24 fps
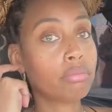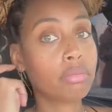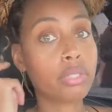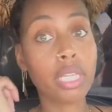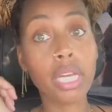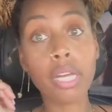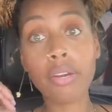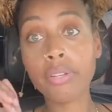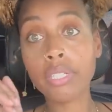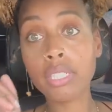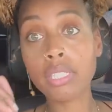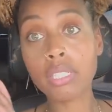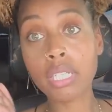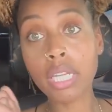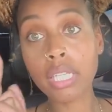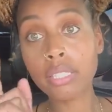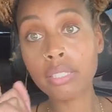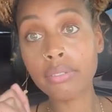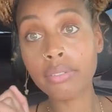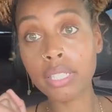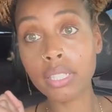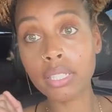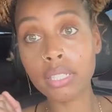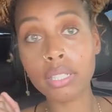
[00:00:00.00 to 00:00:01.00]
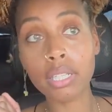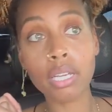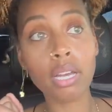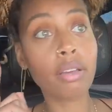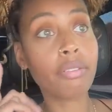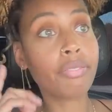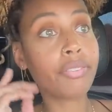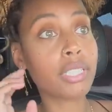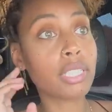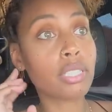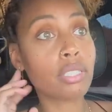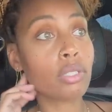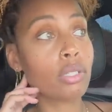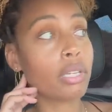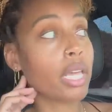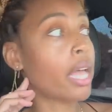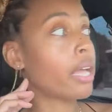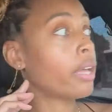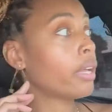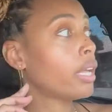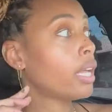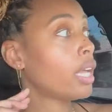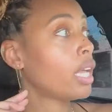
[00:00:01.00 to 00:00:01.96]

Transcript: Gary is not even in the office today,